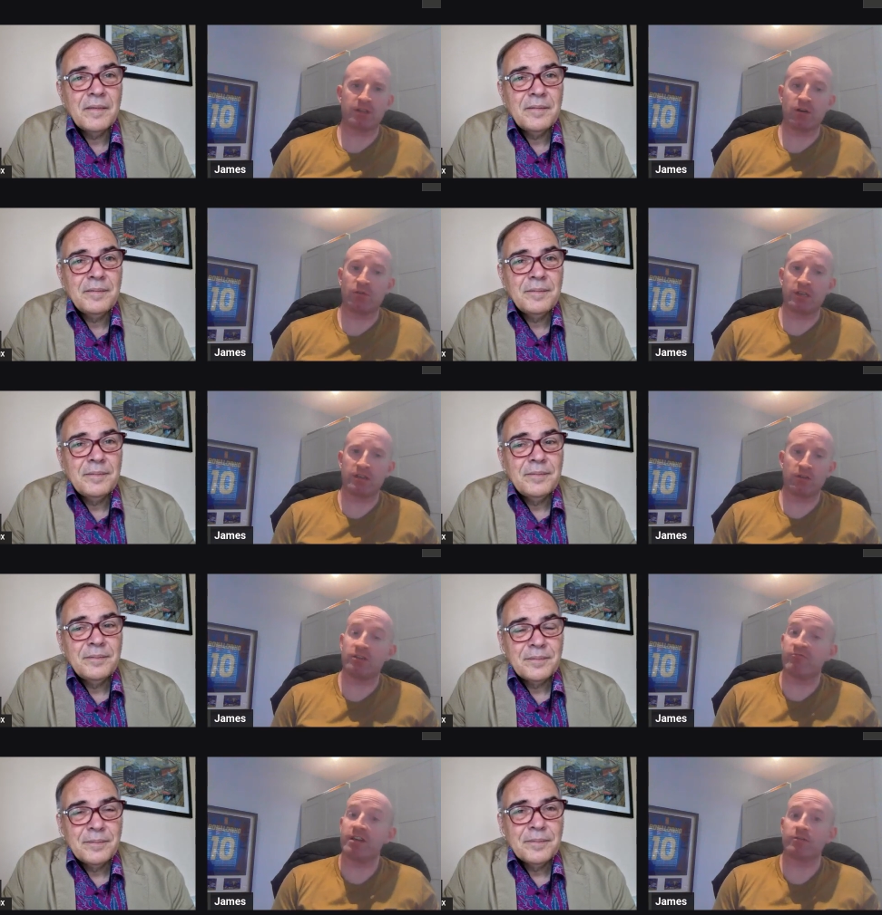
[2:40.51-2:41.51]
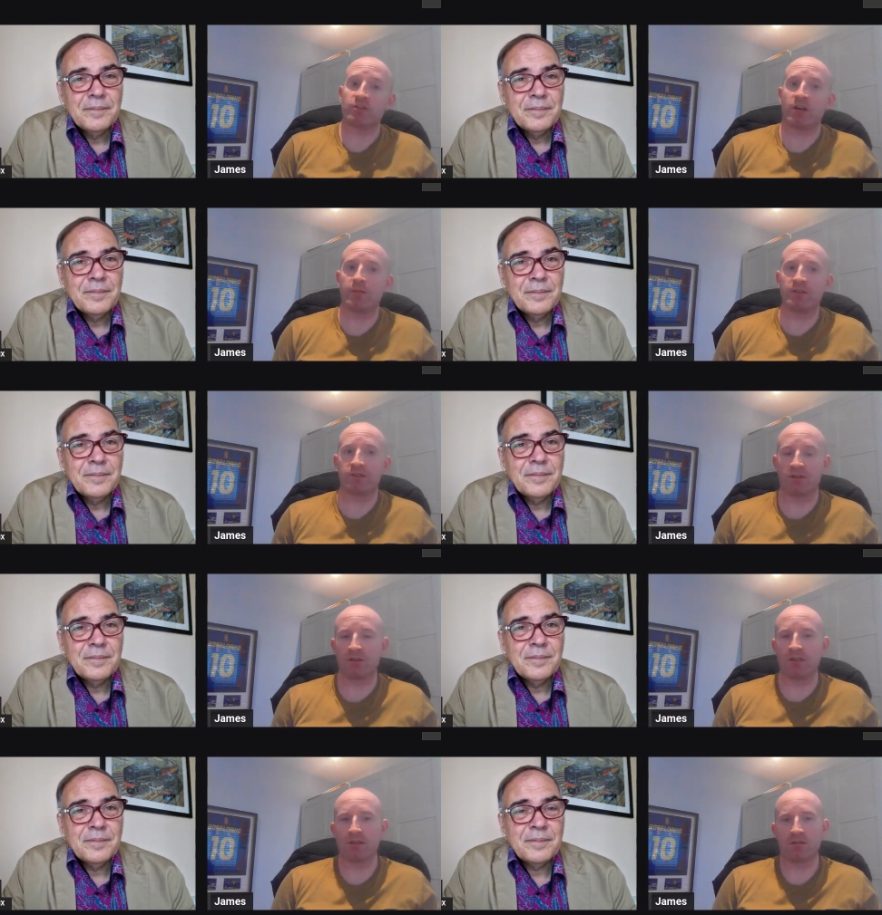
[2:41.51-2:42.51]
Speaker 1: The only the only real term is you know
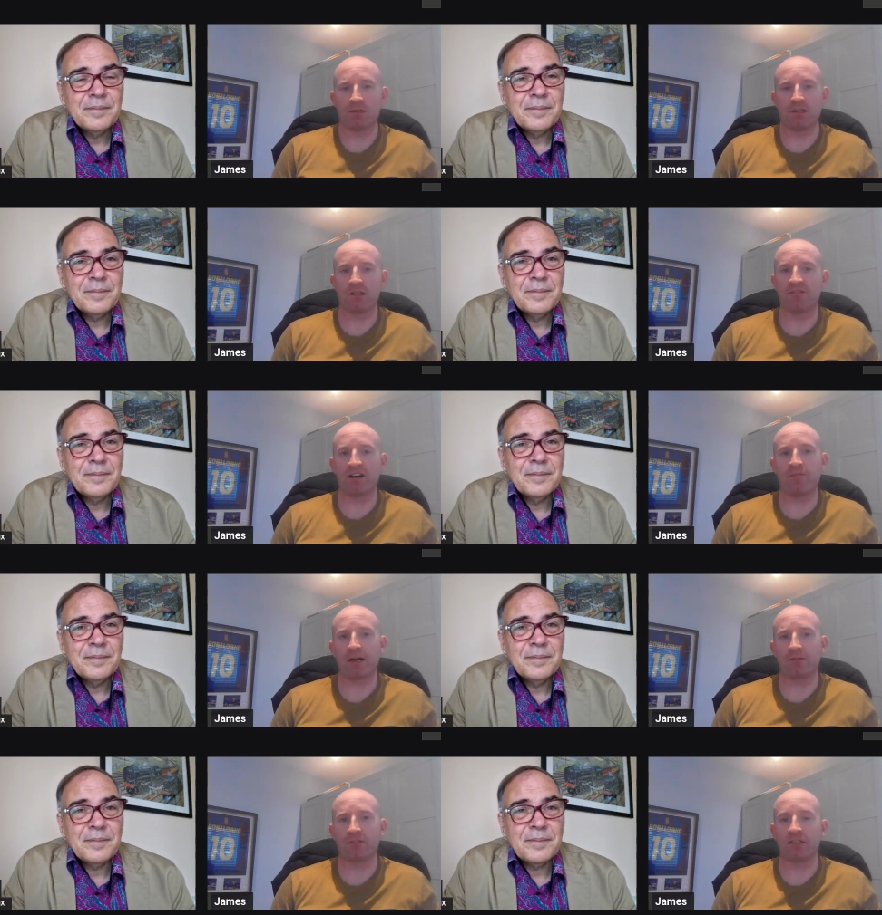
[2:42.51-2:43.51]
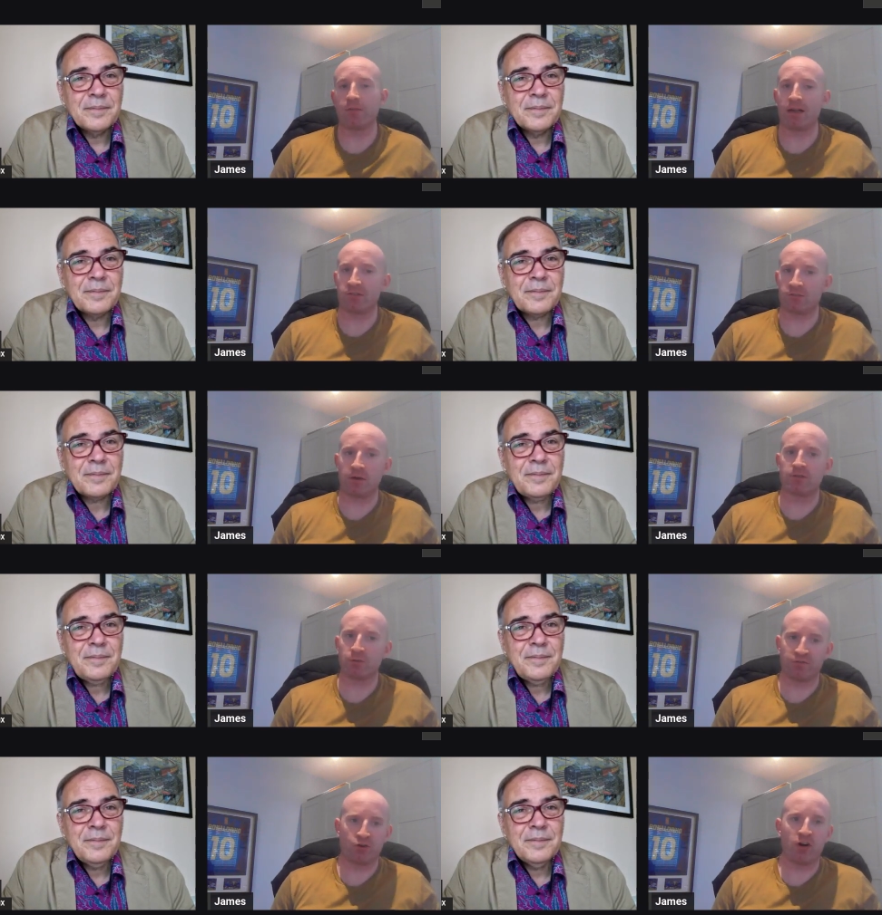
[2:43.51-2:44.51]
the, you need five pounds in your balance to be able to
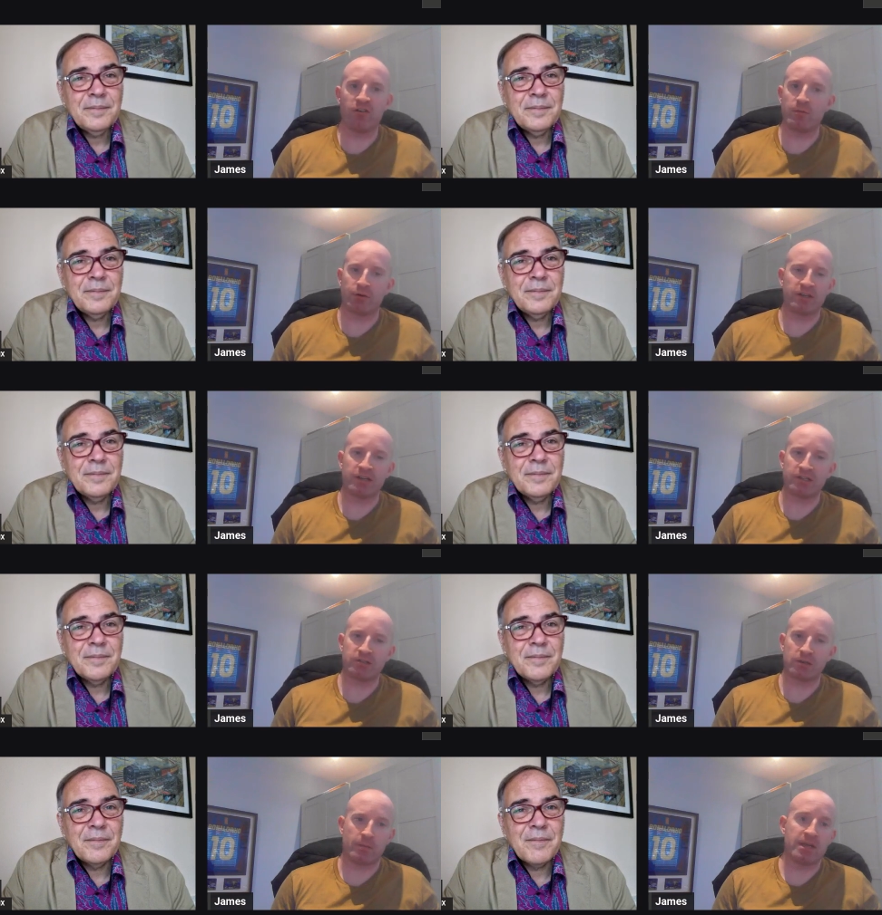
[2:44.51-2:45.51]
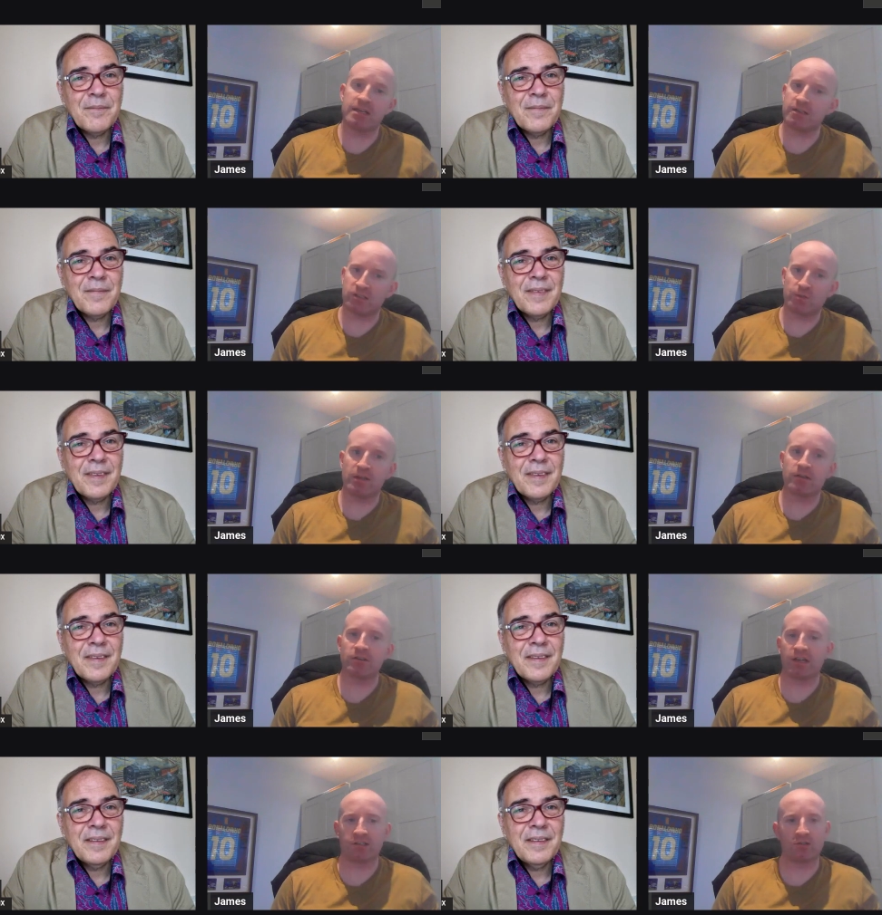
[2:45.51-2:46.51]
withdraw it, but it, it's immediate to spend on
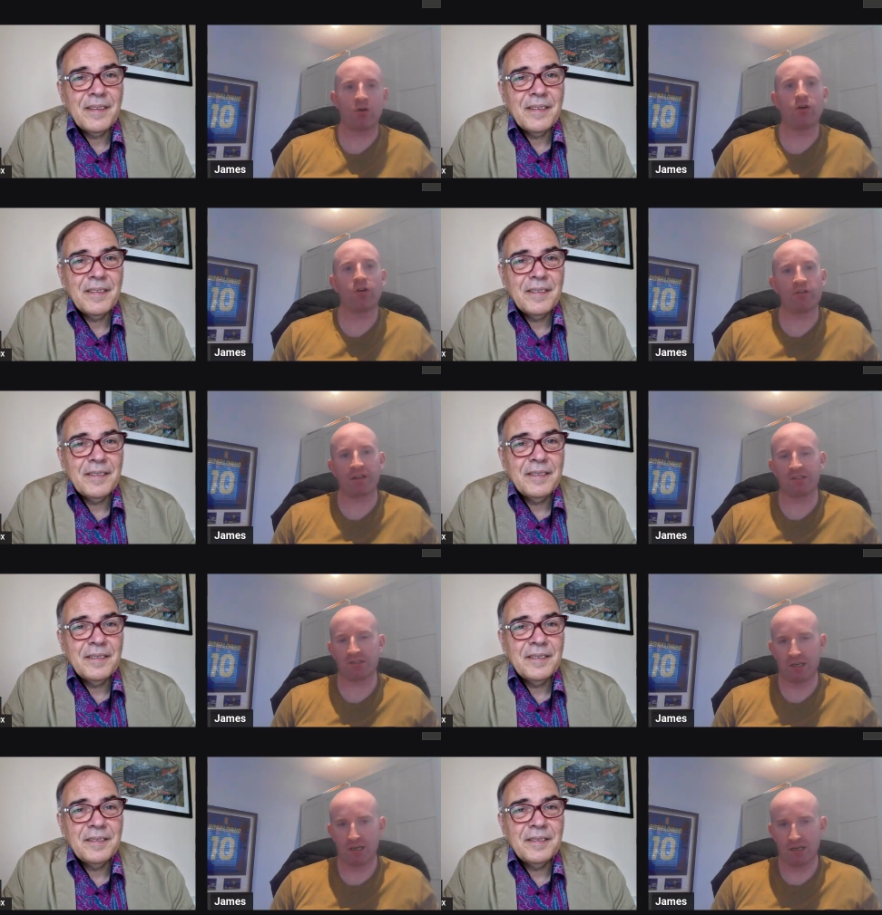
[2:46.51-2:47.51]
your next order. It's